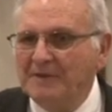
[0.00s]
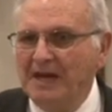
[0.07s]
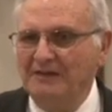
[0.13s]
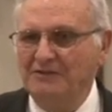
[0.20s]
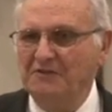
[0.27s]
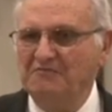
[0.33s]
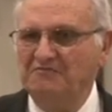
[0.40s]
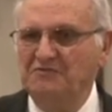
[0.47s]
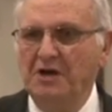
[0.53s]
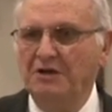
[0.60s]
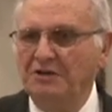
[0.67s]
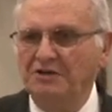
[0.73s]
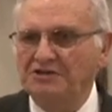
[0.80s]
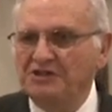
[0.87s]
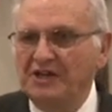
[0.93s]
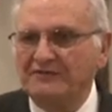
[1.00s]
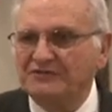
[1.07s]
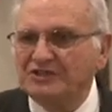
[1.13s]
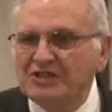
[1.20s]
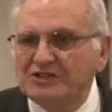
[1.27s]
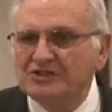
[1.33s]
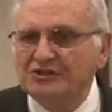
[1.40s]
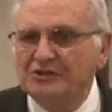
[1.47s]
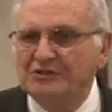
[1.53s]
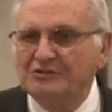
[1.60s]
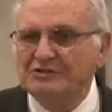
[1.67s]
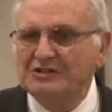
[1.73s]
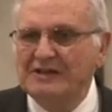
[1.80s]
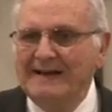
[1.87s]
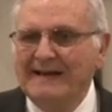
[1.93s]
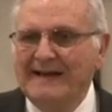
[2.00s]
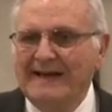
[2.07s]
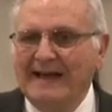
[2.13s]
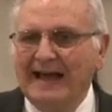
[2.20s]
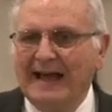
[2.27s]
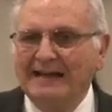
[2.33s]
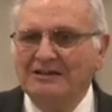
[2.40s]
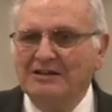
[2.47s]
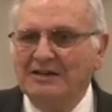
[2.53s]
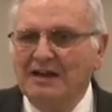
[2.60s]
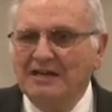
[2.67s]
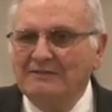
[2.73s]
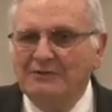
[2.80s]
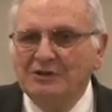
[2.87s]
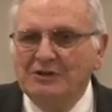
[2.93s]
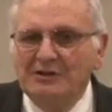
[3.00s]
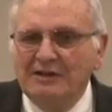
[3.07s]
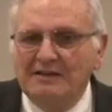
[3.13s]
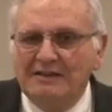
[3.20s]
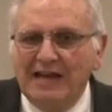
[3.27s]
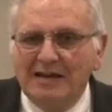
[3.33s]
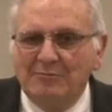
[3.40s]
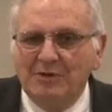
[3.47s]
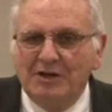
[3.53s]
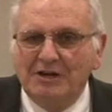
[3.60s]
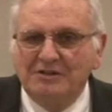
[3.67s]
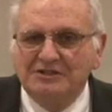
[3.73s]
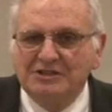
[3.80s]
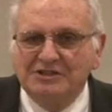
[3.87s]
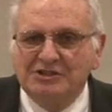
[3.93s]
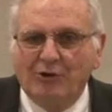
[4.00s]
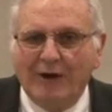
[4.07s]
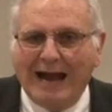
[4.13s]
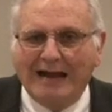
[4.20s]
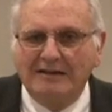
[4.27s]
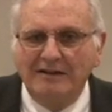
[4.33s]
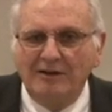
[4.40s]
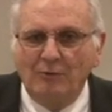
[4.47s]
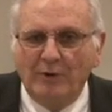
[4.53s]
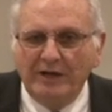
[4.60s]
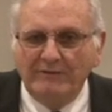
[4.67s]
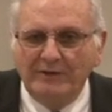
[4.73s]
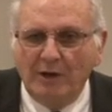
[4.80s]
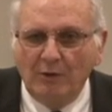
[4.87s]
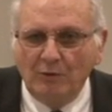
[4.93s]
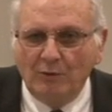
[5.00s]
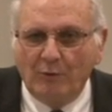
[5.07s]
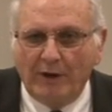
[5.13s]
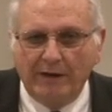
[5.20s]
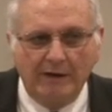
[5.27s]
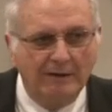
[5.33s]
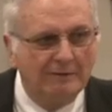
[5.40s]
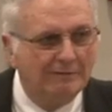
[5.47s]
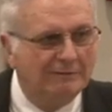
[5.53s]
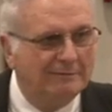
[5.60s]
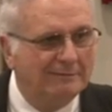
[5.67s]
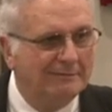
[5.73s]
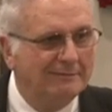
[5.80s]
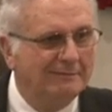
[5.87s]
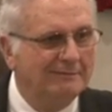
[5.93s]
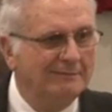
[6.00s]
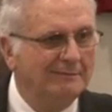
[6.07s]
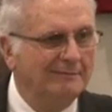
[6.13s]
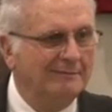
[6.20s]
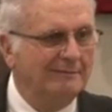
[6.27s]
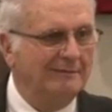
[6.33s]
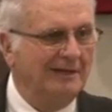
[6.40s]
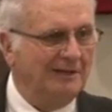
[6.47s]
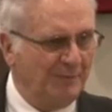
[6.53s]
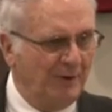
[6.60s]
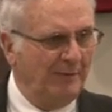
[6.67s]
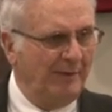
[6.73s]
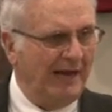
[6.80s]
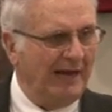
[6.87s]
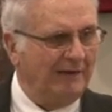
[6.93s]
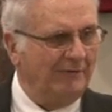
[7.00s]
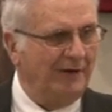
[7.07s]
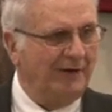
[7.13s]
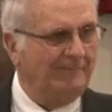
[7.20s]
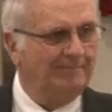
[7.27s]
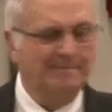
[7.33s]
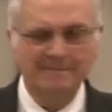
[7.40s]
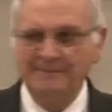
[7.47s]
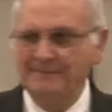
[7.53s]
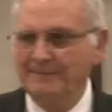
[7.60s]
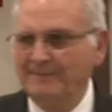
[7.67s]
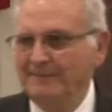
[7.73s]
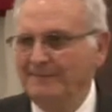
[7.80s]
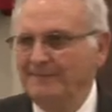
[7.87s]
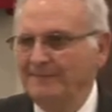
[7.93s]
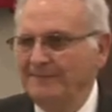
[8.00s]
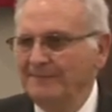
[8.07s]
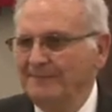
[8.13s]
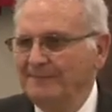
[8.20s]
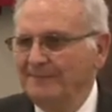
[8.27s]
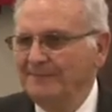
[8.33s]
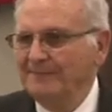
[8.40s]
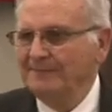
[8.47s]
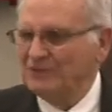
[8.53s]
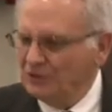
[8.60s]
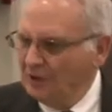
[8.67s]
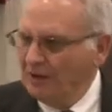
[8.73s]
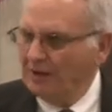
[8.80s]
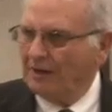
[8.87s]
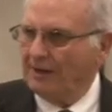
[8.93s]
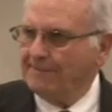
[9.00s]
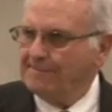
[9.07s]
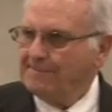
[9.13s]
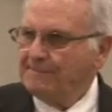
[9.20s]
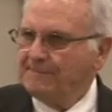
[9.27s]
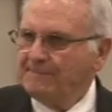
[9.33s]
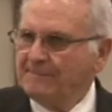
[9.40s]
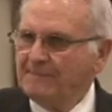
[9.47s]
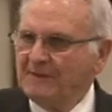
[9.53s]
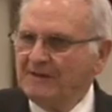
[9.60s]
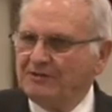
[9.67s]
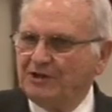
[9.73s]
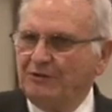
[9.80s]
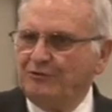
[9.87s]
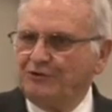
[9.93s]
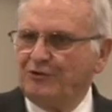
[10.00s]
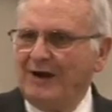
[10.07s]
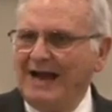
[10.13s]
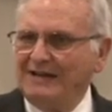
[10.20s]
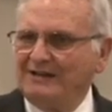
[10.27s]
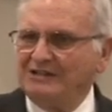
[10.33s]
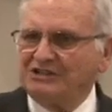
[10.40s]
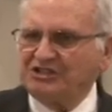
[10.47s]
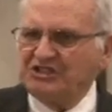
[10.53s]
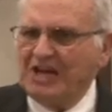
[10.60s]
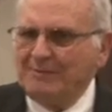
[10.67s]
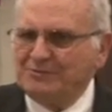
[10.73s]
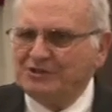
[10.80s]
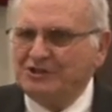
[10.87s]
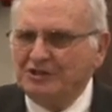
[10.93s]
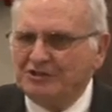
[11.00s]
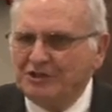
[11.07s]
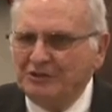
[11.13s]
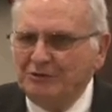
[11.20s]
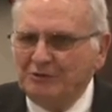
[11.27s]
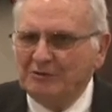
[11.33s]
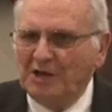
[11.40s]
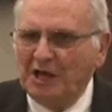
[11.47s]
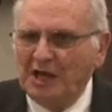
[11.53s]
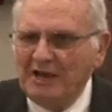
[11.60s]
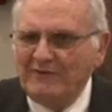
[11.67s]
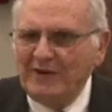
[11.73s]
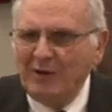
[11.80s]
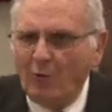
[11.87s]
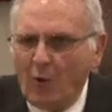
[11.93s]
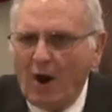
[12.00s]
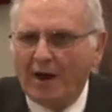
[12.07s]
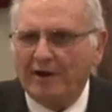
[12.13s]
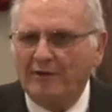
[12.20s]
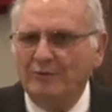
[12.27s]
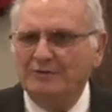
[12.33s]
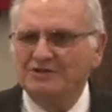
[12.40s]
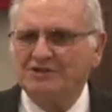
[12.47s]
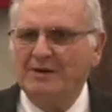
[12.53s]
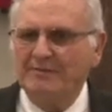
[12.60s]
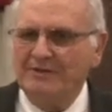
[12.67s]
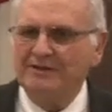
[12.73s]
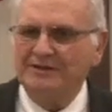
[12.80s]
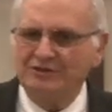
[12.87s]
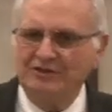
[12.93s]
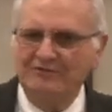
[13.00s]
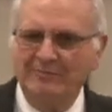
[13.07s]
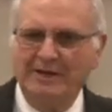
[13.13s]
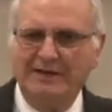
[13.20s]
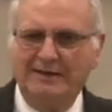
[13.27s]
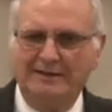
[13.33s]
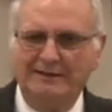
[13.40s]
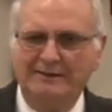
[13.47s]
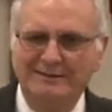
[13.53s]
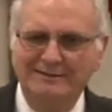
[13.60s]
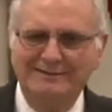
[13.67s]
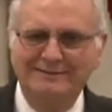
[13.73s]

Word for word: and you've dug yourself cisterns. And you're not even good at that because it's cracked and it won't even hold water. That's pretty bad, right? Sure. To try to substitute the living water with something that you've made.